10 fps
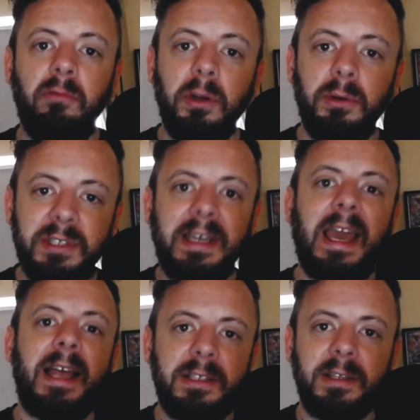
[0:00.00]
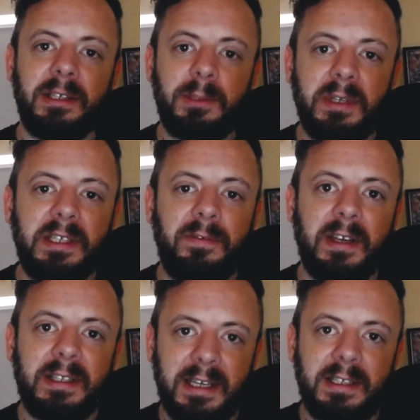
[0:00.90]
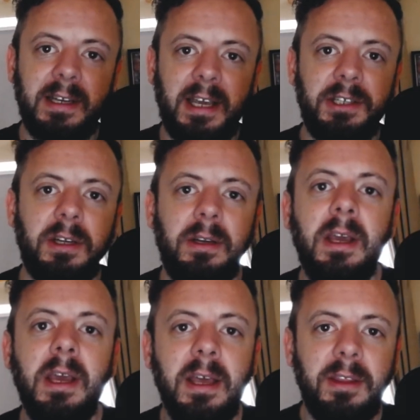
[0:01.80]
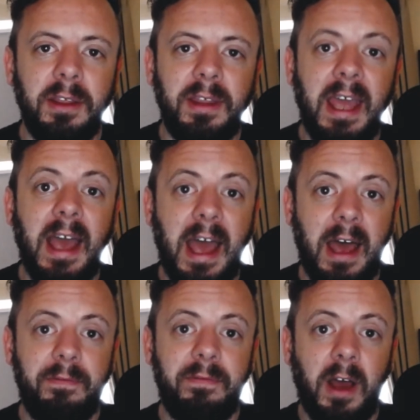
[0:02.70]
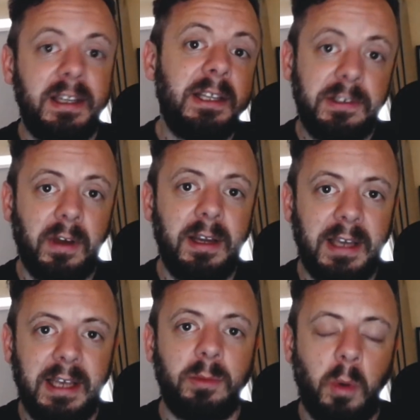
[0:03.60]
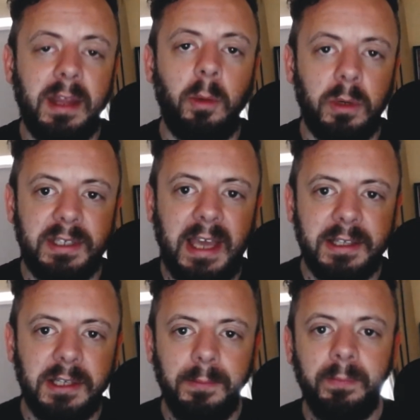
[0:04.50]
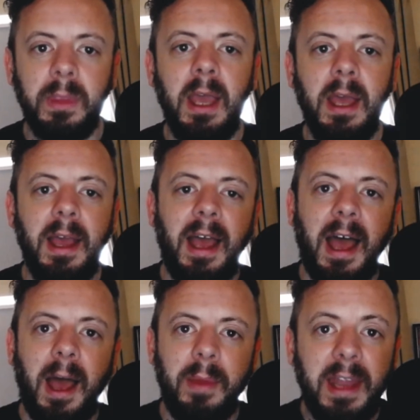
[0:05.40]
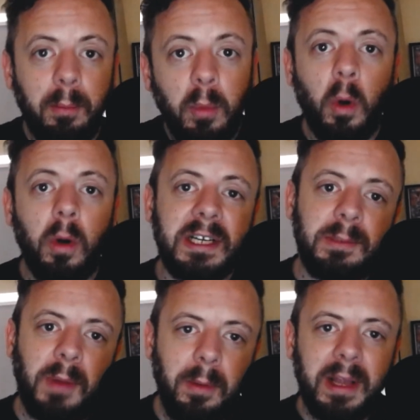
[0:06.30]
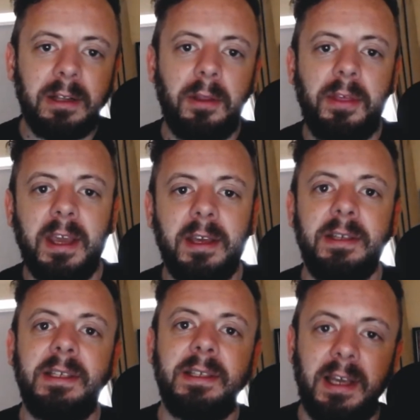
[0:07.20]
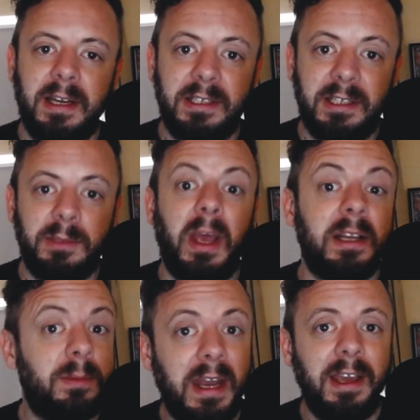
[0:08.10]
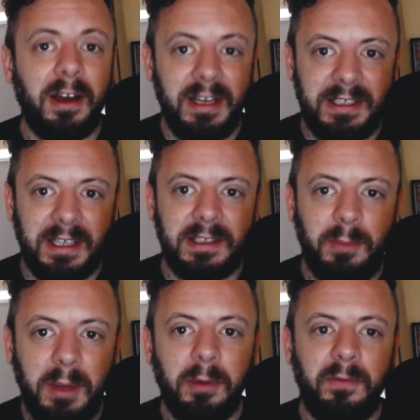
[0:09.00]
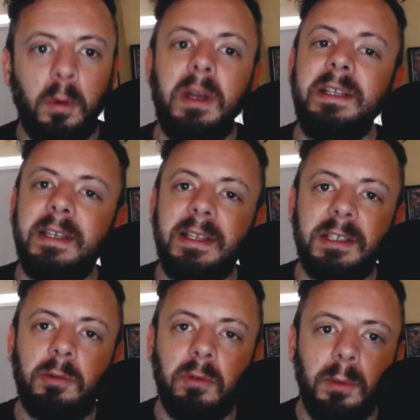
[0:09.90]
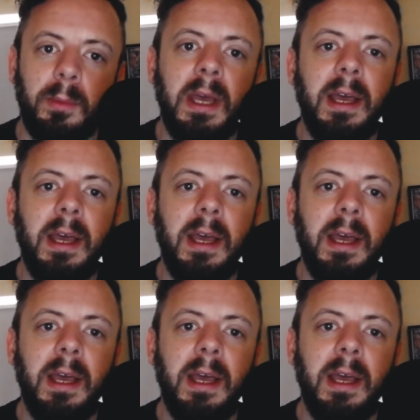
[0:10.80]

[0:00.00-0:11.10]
route to get to the specific destination that they have identified as where they want to get to. And then more experimental thinkers, and I suspect many highly sensitive people fall into this group,